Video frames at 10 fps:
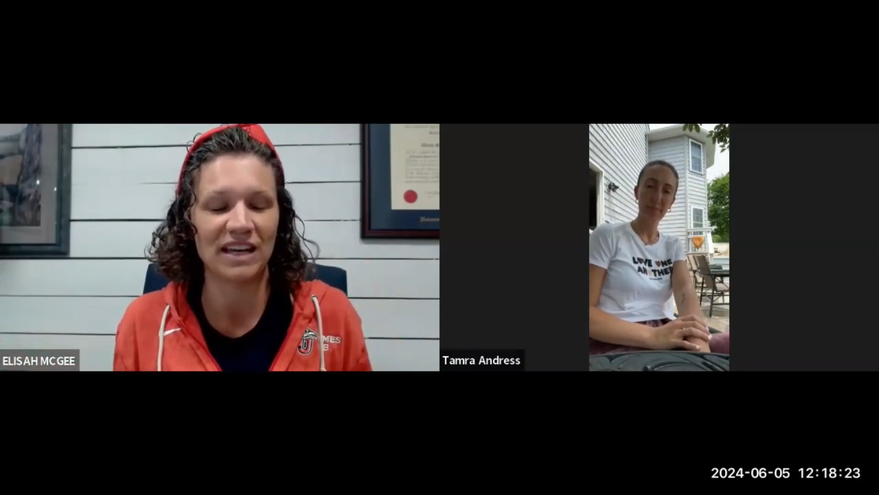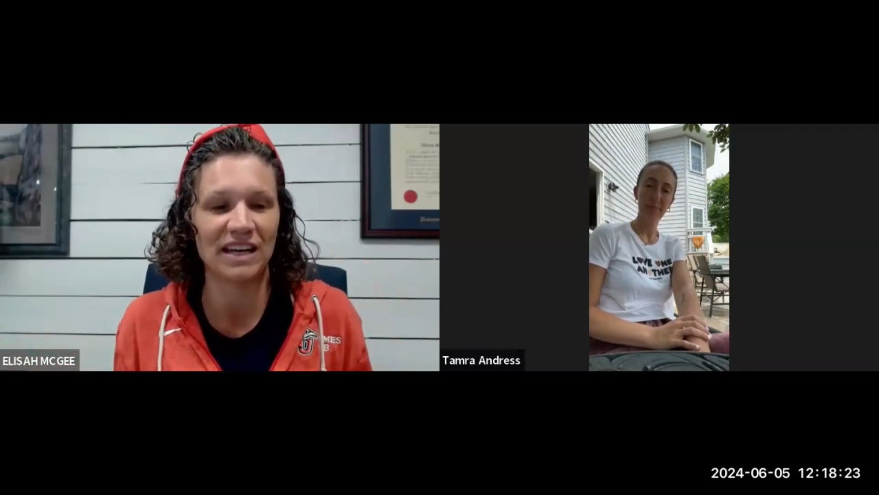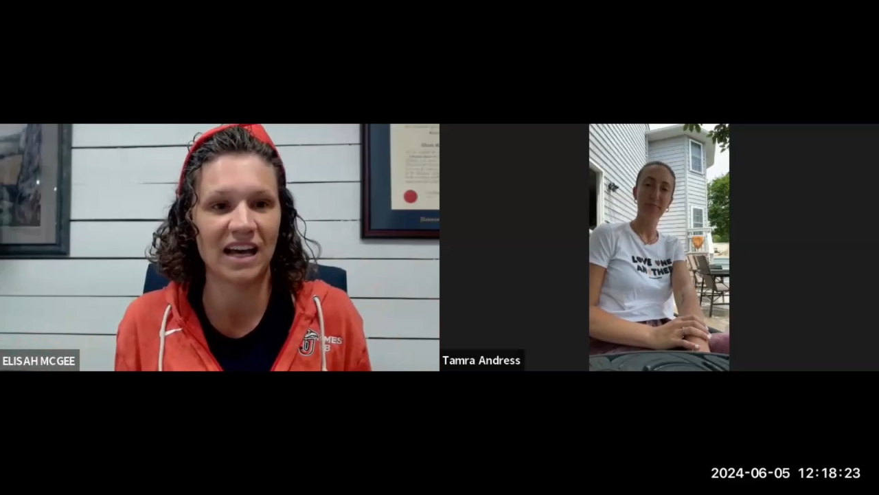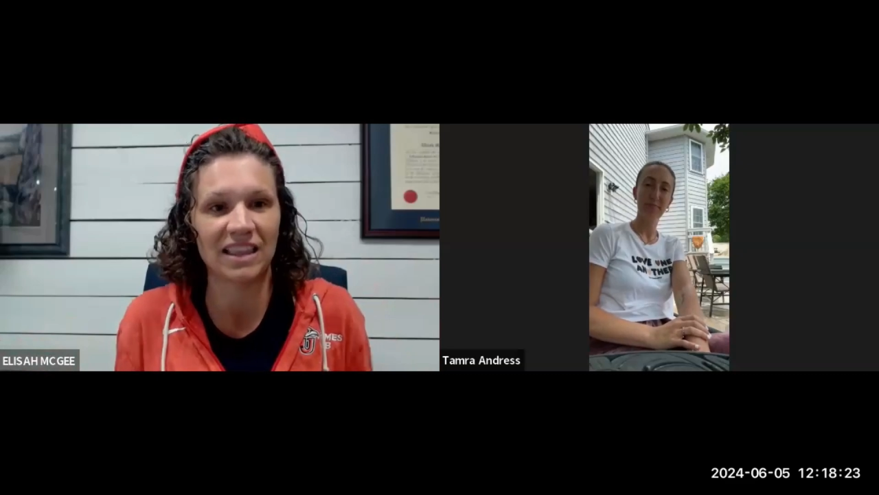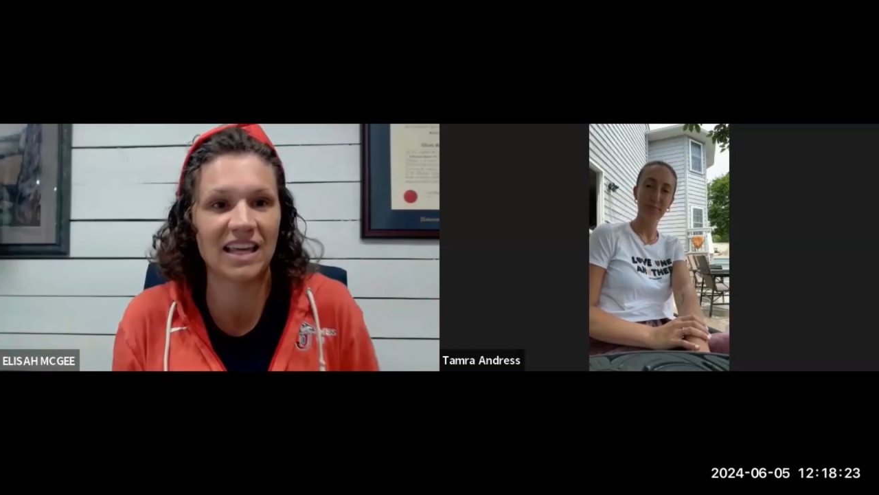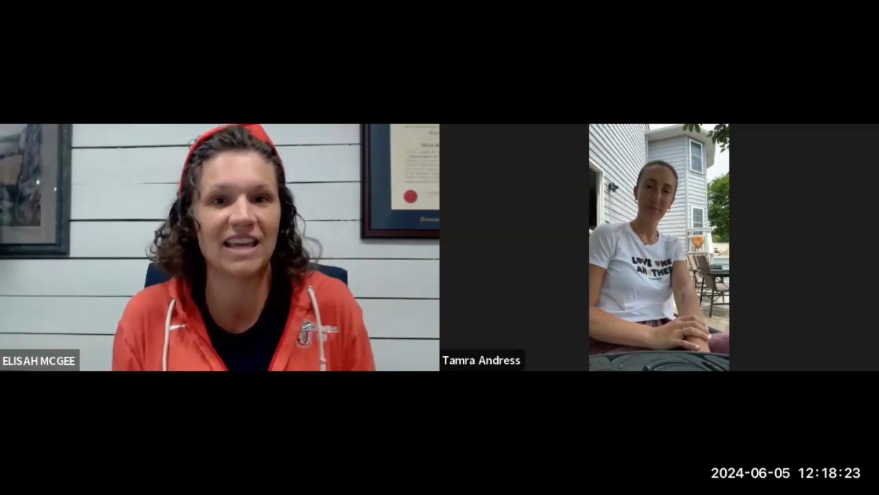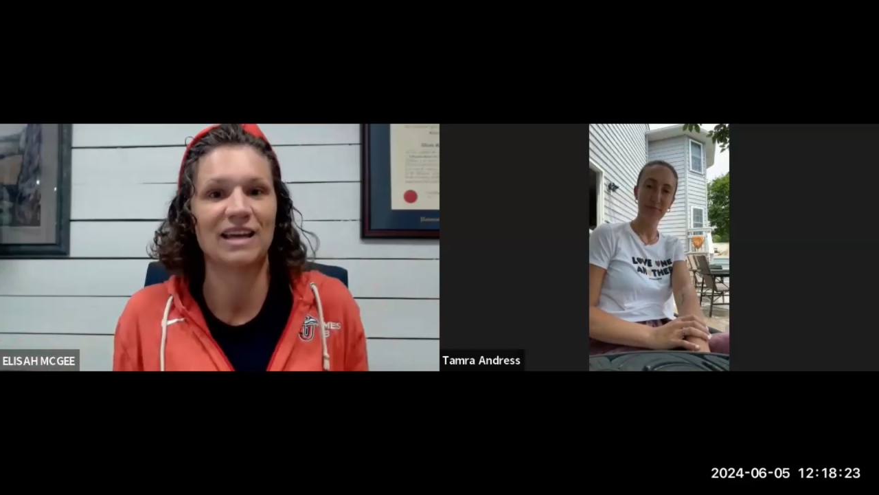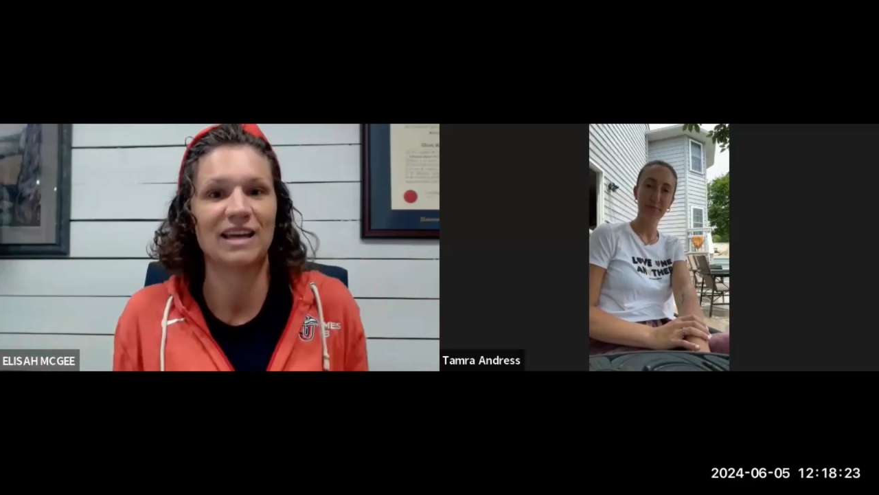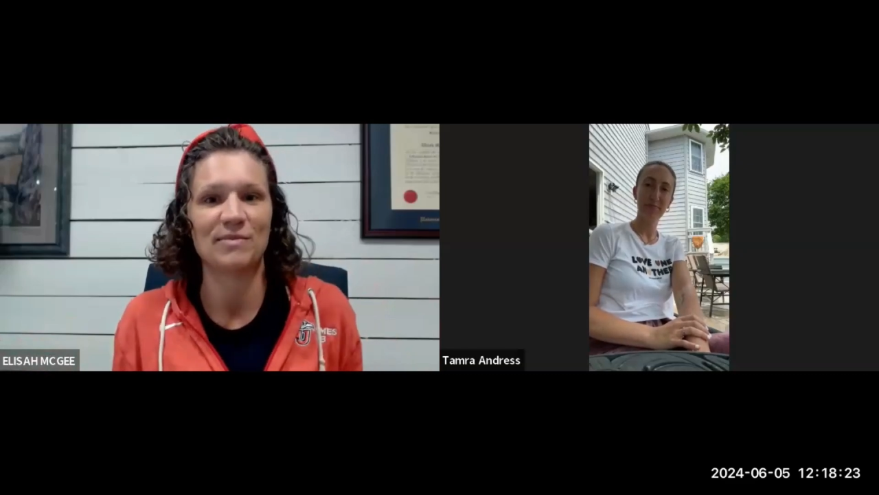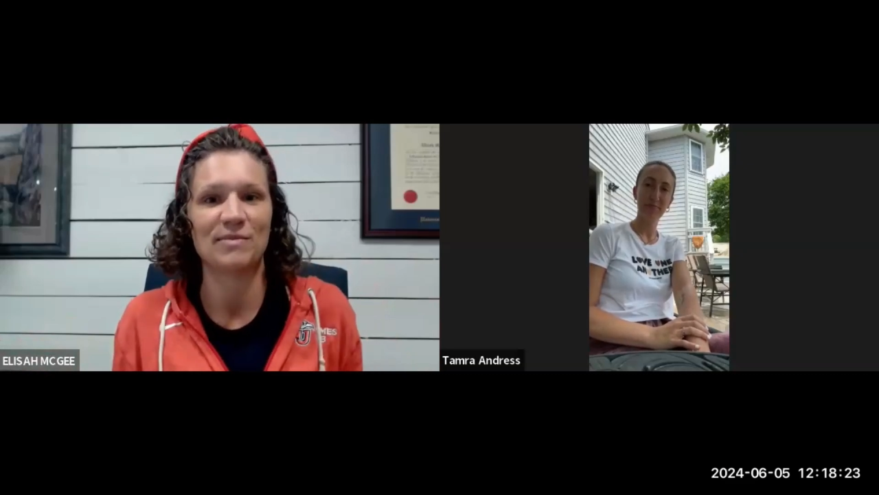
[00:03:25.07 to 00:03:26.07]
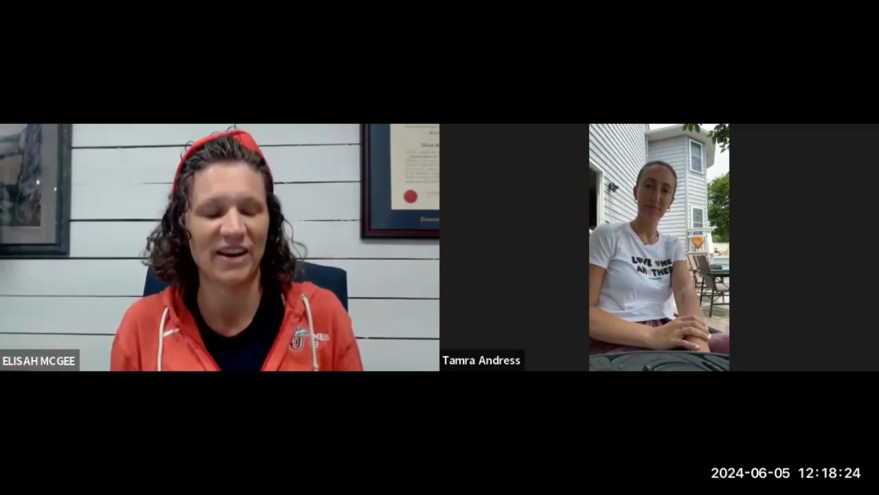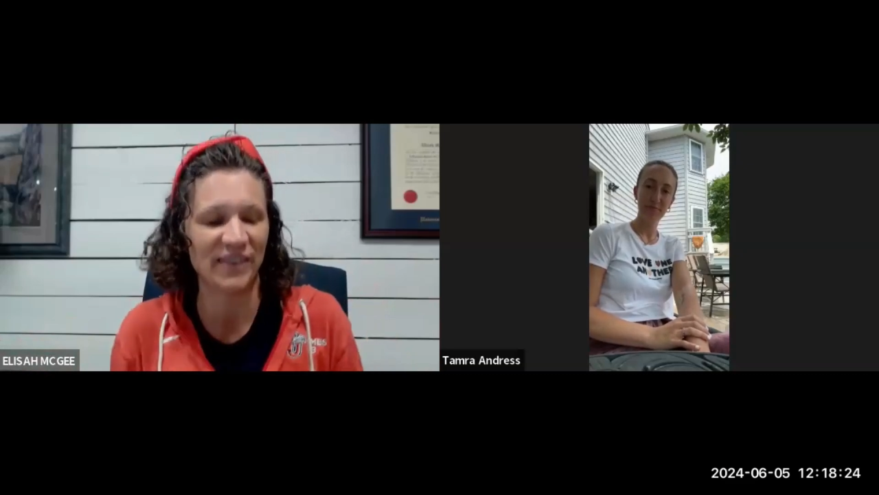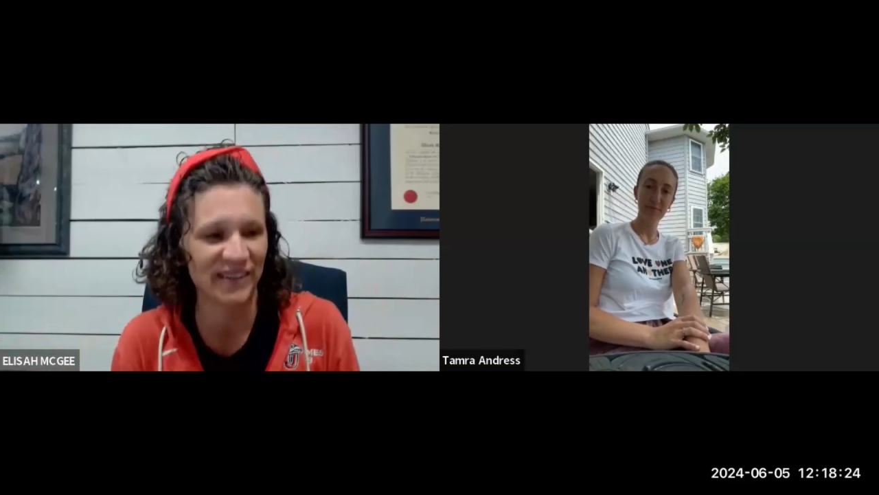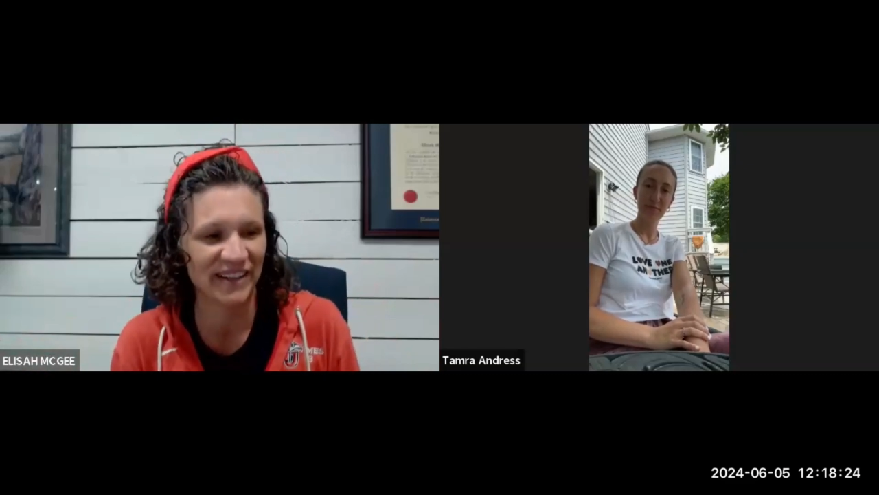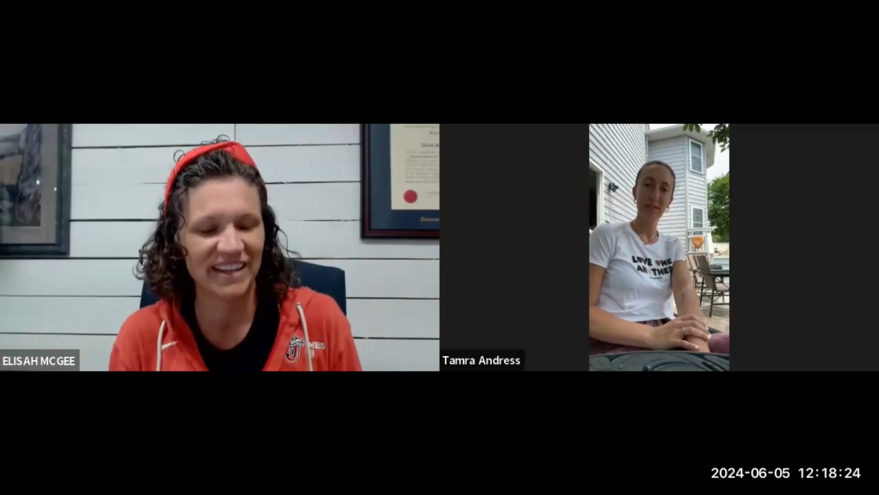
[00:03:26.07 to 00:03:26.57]
and not thinking
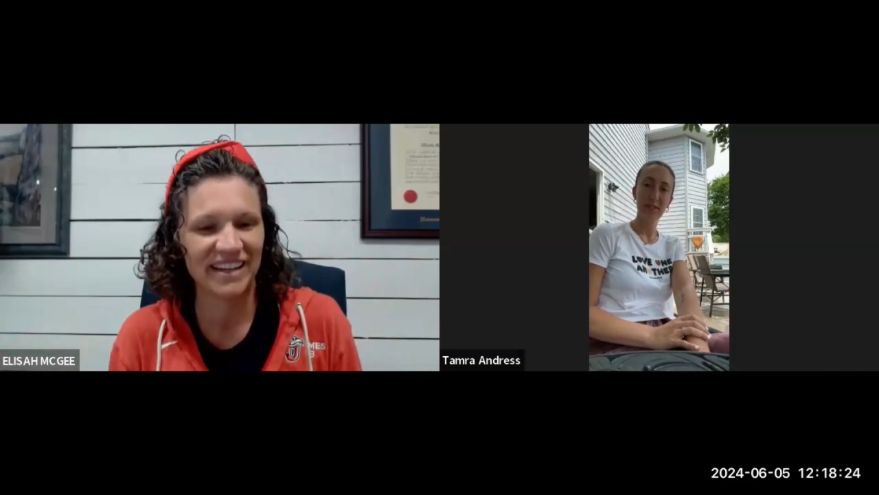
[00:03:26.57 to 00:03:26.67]
about,